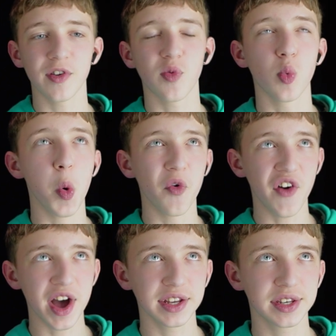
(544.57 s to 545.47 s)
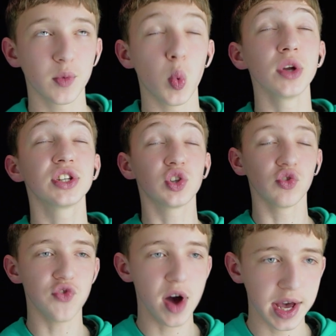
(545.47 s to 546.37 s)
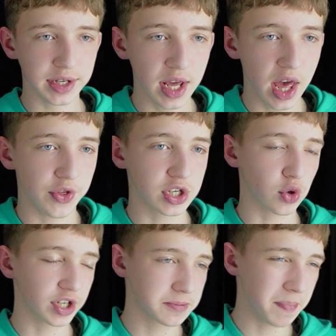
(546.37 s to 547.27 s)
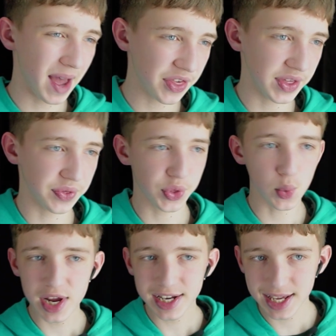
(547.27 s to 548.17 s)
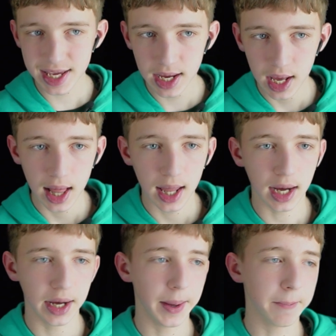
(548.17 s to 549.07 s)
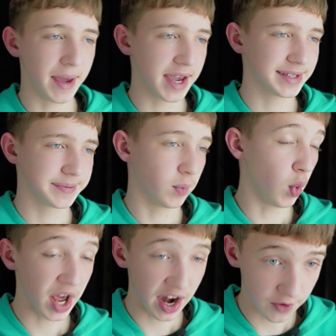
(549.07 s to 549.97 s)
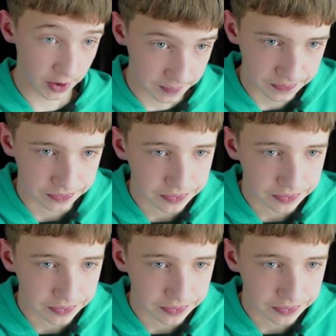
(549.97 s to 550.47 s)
if we want to find the shortest path in 3D maze, whatever.